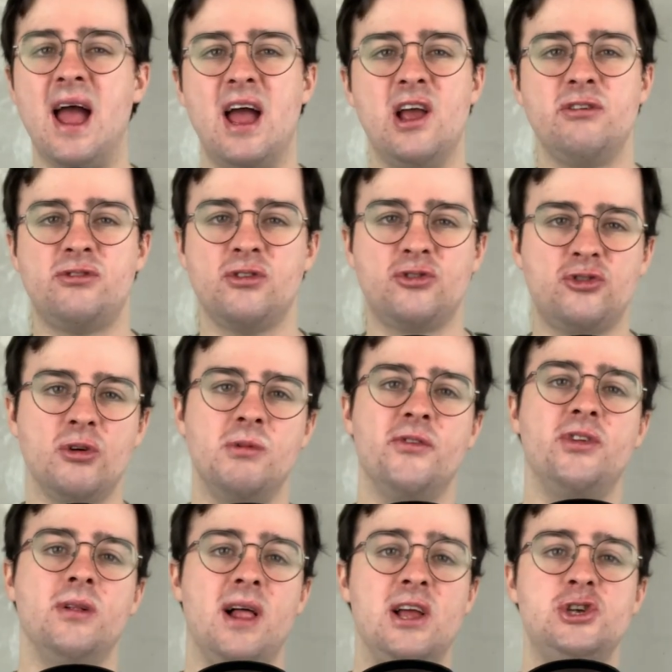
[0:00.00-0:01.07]
as some of
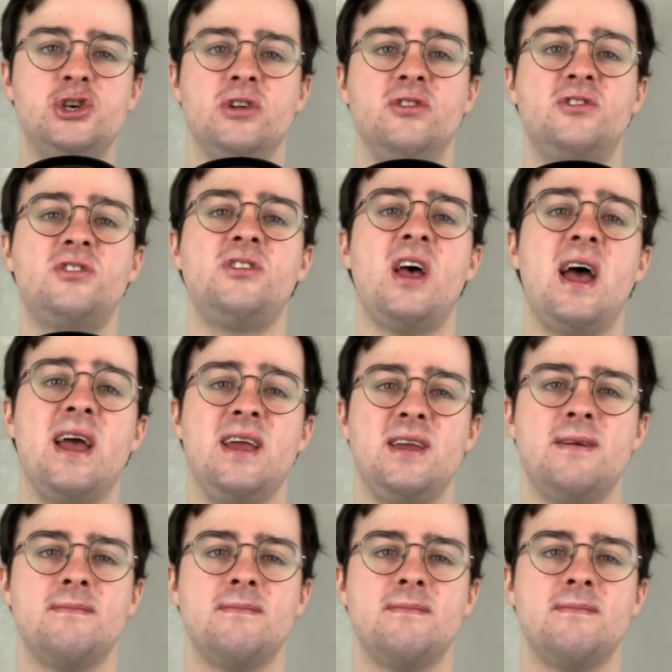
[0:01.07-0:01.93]
the legends say.